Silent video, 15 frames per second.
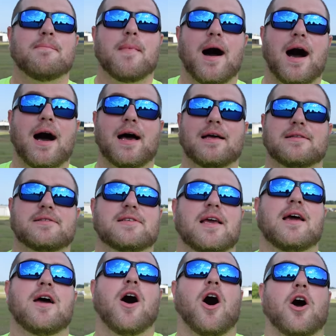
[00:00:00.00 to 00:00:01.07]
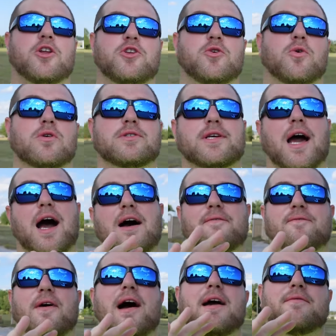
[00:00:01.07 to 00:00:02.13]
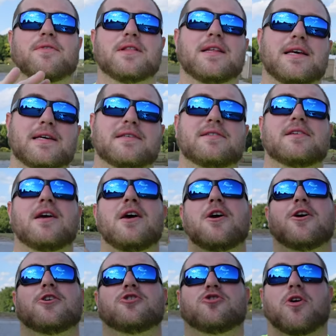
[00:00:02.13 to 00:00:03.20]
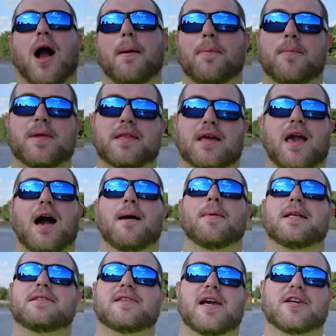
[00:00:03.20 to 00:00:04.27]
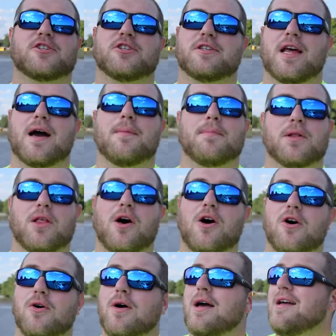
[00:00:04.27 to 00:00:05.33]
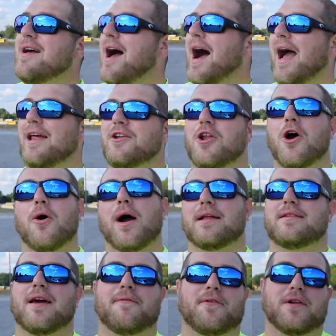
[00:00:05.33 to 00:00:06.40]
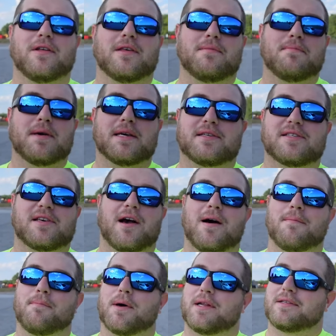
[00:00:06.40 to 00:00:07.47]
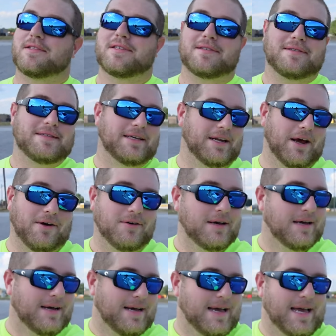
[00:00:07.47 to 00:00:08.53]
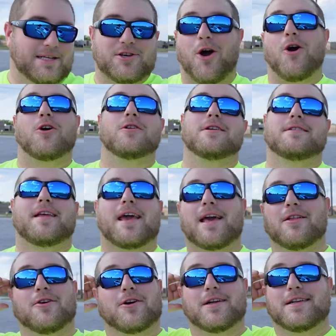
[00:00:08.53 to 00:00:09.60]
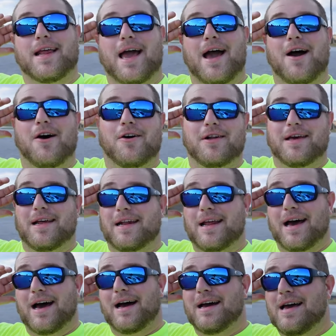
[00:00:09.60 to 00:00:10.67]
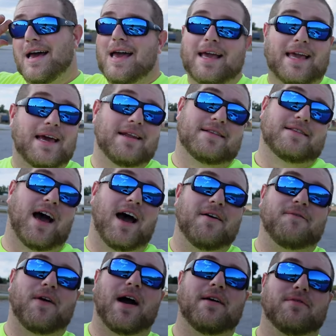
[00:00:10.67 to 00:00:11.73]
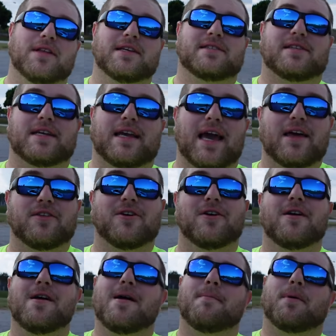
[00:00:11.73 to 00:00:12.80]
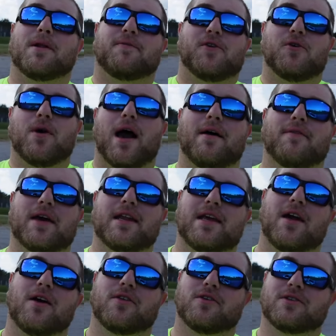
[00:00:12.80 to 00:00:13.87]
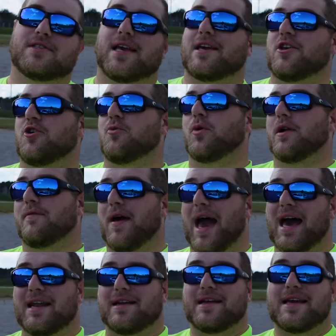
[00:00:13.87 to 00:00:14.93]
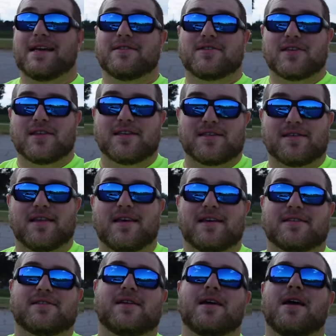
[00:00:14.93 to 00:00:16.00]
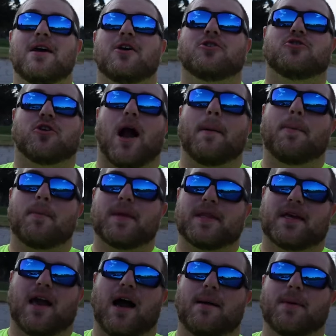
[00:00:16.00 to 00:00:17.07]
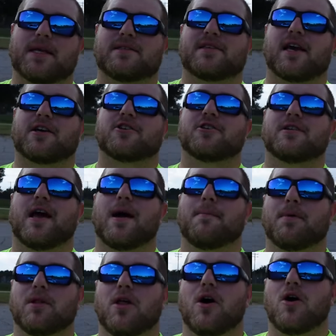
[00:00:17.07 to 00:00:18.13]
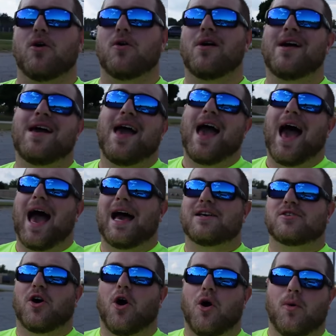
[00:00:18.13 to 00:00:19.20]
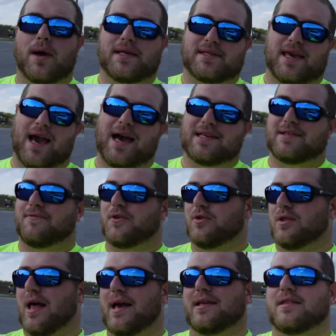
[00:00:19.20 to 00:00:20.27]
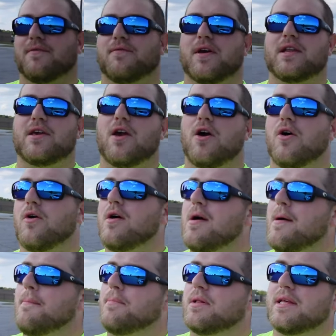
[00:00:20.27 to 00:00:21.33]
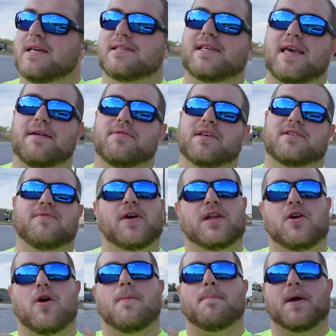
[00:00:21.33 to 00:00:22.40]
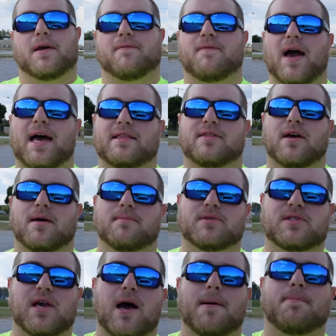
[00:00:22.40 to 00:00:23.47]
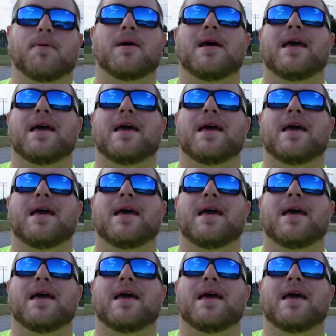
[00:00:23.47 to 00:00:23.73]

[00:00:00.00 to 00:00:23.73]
mods on your top 5 list, drop them in the comment section down below. I know I definitely missed some, but it's, you know, it's hard to tailor it down and get a top 5 list together. But if you have any others that you would have added into this list, drop them in the comment section down below. As always, guys, if you like the video, please give this video a big fat thumbs up,